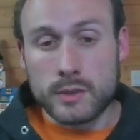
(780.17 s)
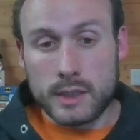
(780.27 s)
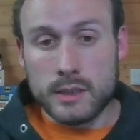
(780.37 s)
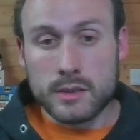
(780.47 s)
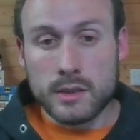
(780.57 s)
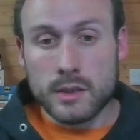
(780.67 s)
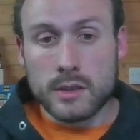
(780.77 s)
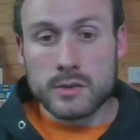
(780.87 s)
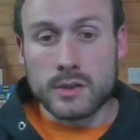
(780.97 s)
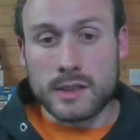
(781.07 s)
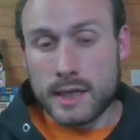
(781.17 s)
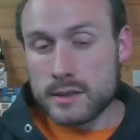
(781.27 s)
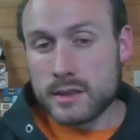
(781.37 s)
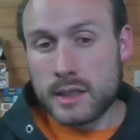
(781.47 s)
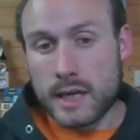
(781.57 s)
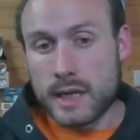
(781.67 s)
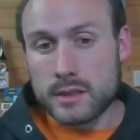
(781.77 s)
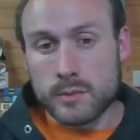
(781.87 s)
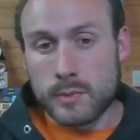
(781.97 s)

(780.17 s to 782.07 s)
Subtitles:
you need to get to the end